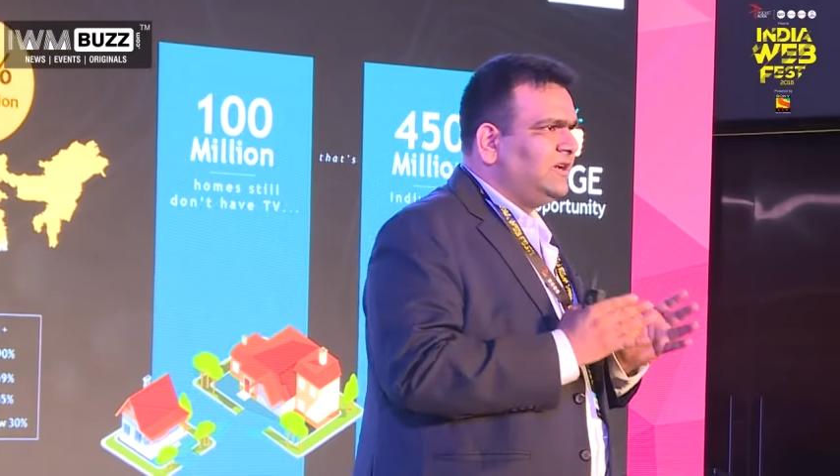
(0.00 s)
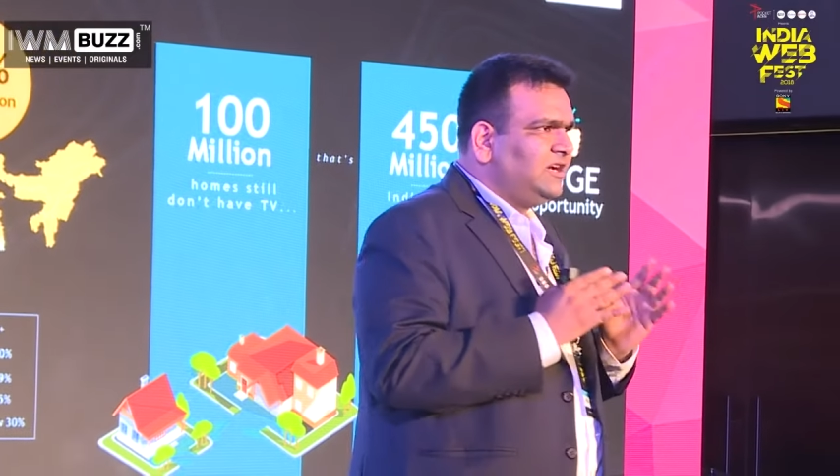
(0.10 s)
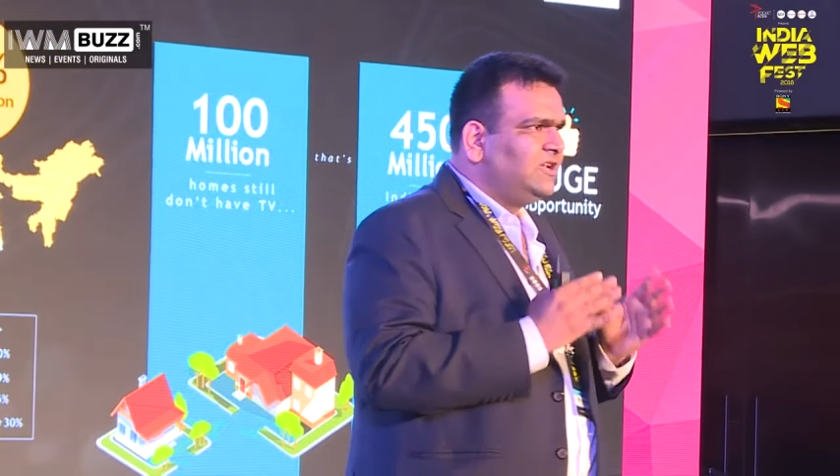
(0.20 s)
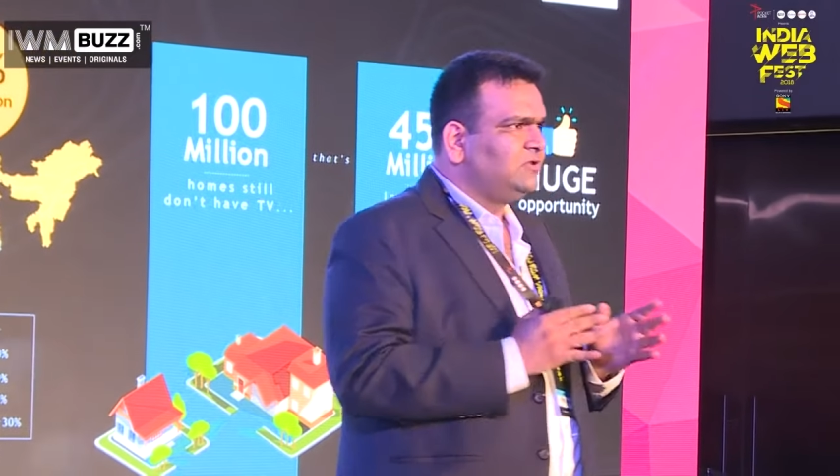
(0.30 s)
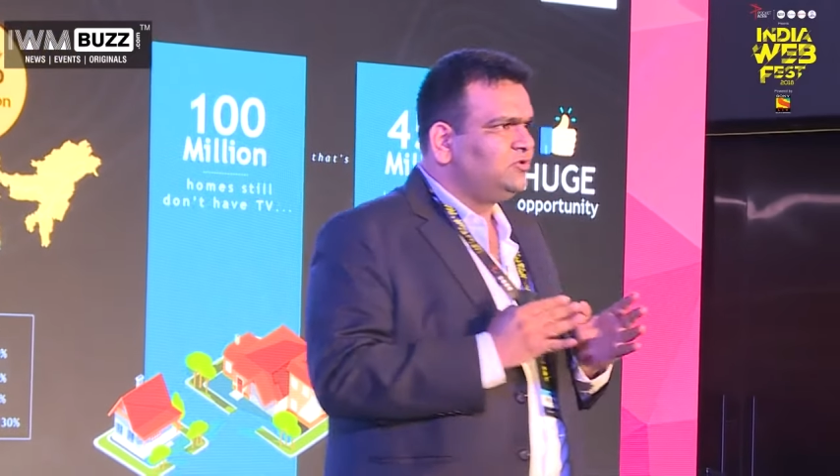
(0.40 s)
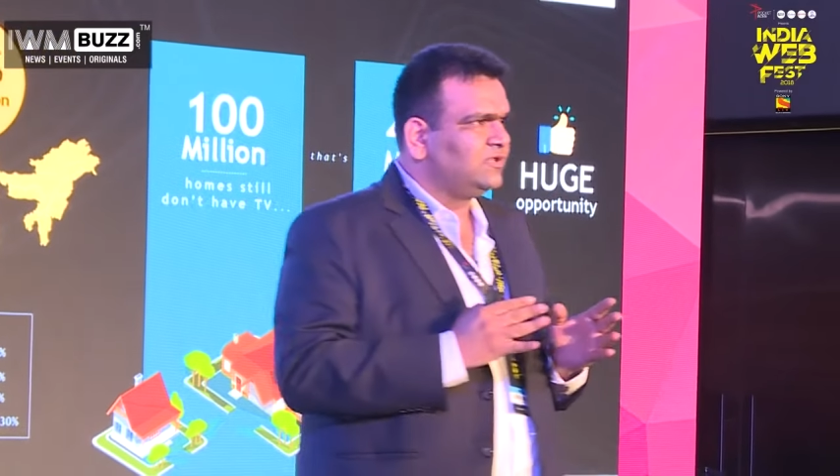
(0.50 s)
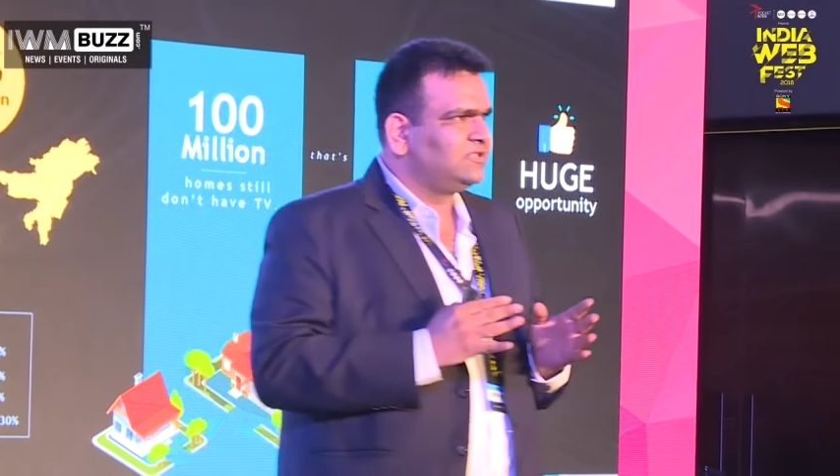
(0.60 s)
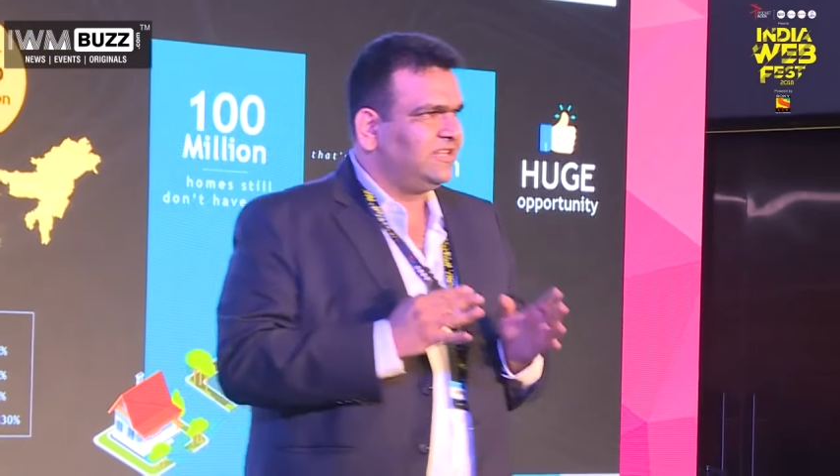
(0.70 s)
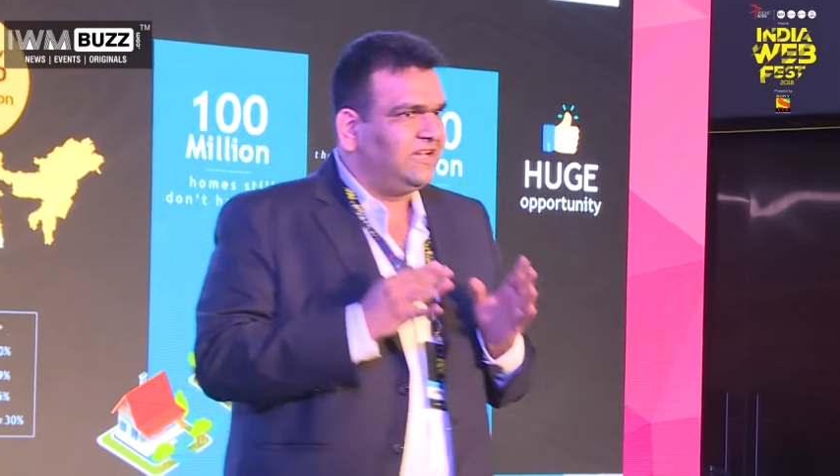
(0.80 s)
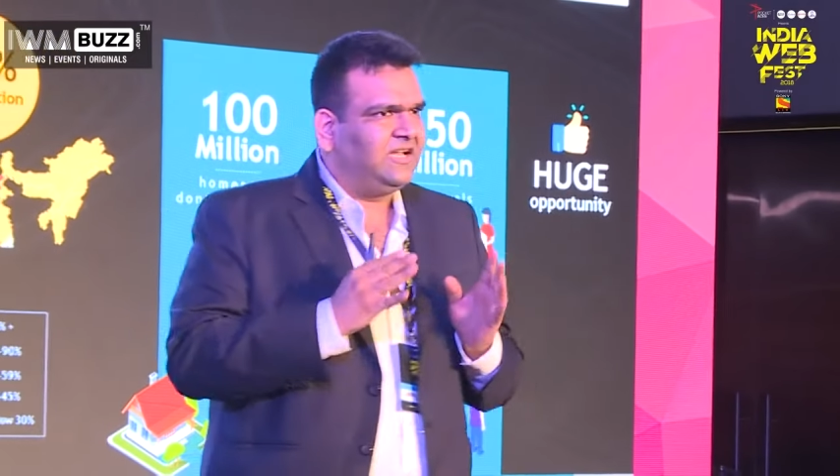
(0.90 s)
individuals
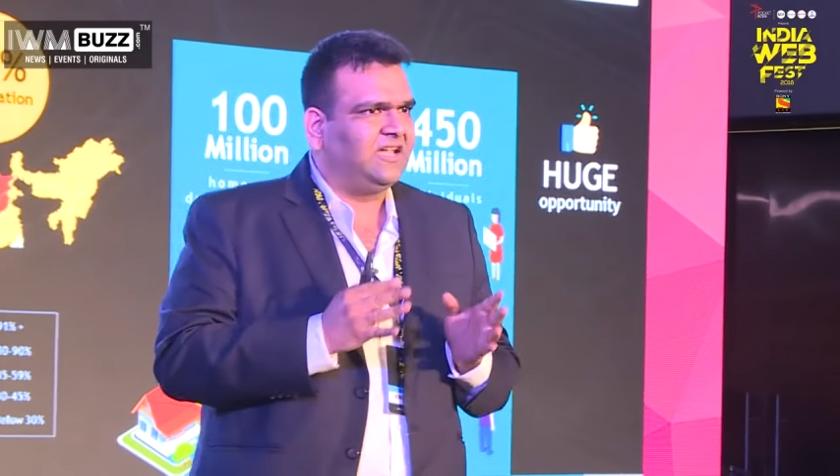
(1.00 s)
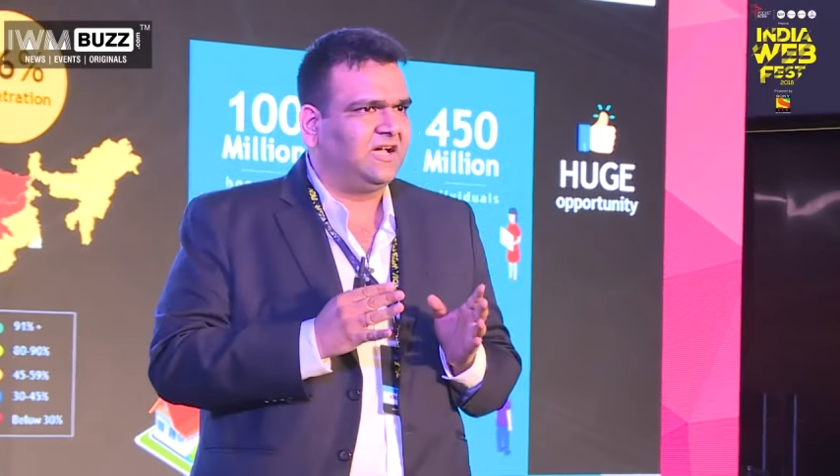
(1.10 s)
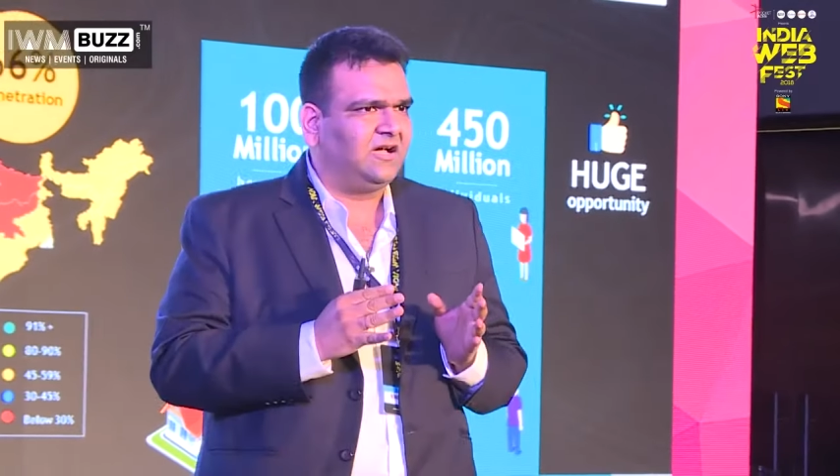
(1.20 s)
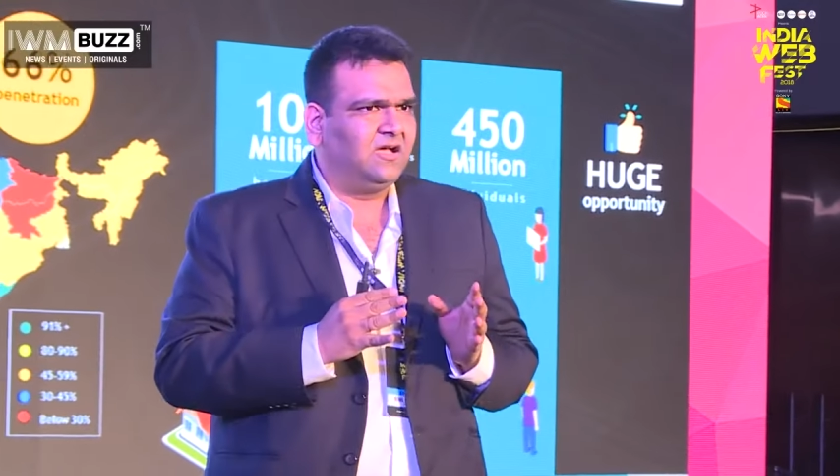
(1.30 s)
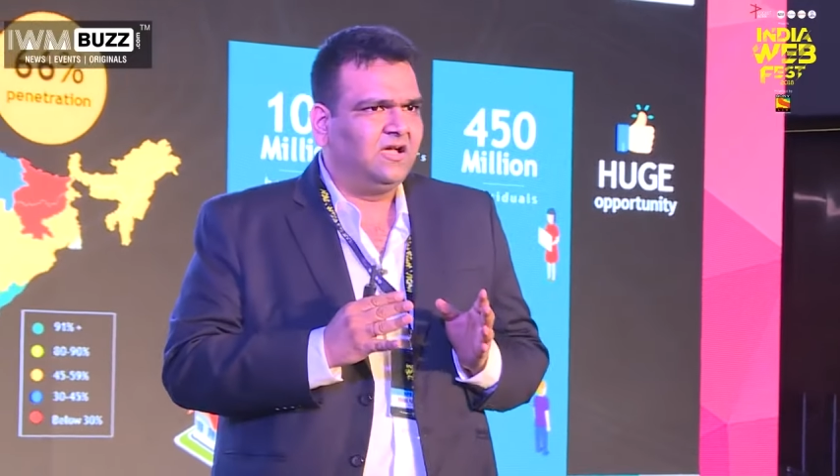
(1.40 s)
in India